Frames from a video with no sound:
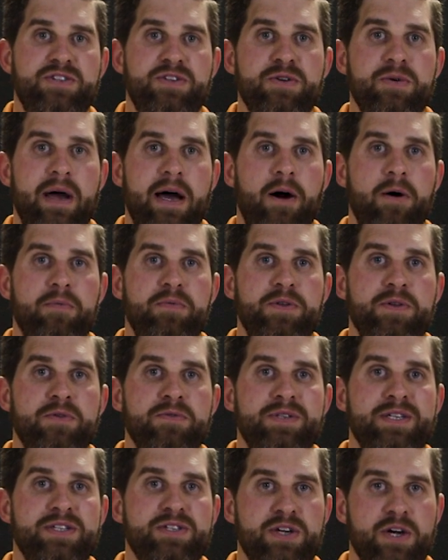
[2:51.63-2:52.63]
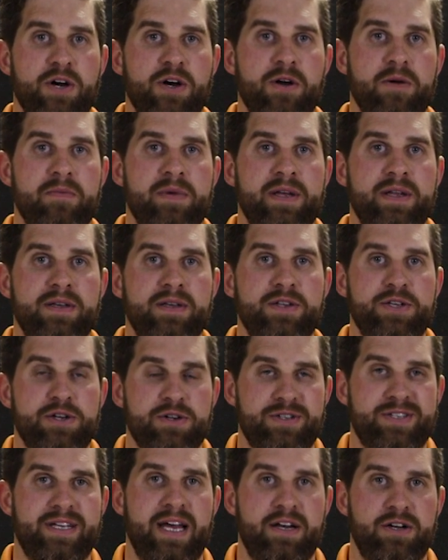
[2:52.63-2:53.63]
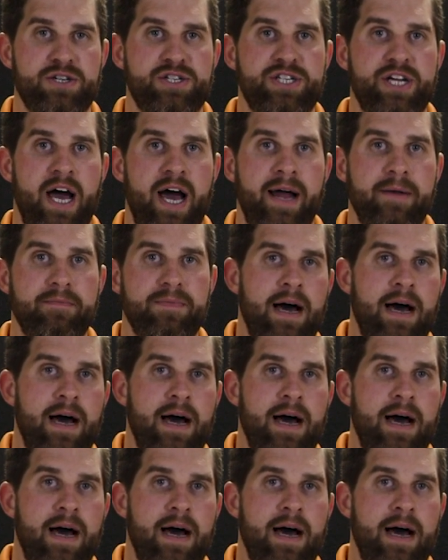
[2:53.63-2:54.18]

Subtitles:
to help you determine your center shot.